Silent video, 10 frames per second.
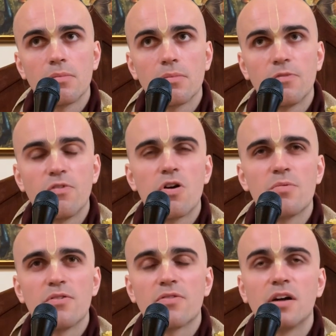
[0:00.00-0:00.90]

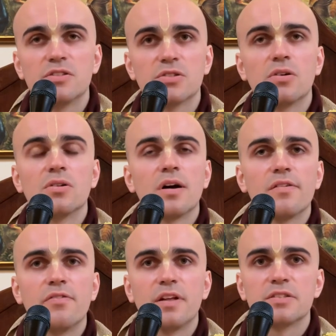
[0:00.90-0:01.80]
form of conjugal
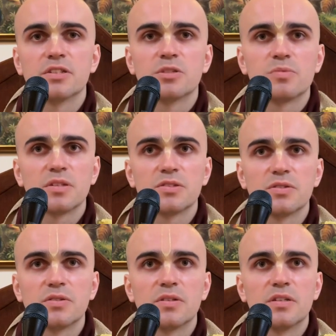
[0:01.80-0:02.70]
love that's
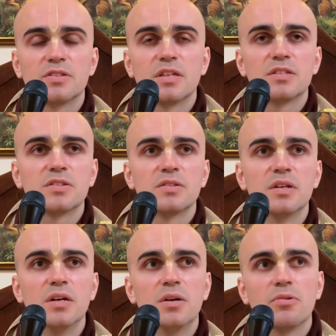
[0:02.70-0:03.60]
expressed in a sense
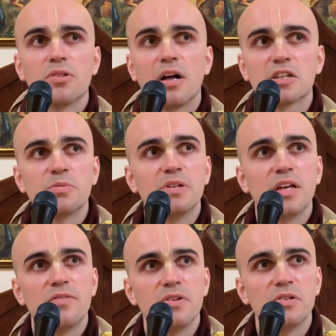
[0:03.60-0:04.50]
with Lakshmi
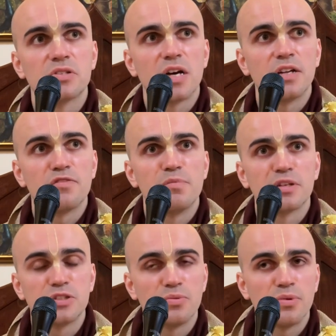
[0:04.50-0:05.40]
Devi is kind of
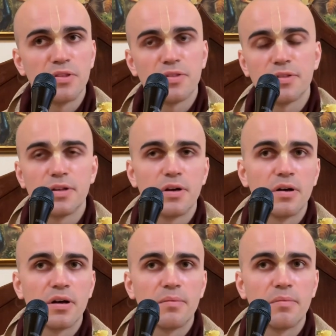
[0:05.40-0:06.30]
mixed with
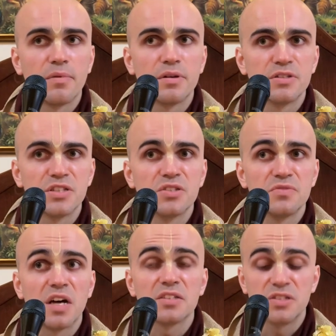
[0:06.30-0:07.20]
a sense
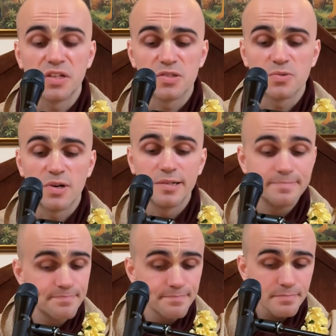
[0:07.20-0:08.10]
of dasya as
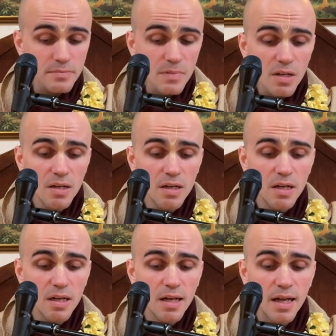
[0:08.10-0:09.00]
well.
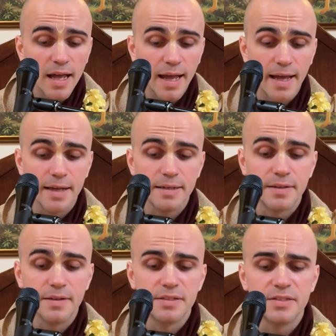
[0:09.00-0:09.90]

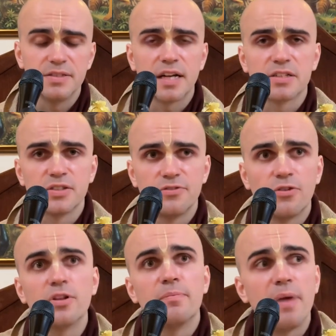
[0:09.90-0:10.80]
And this is actually
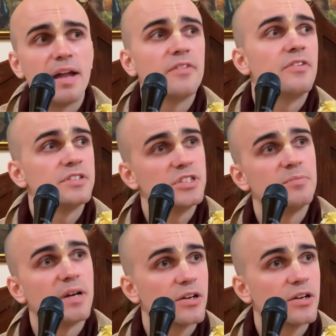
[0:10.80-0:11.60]
fully manifested by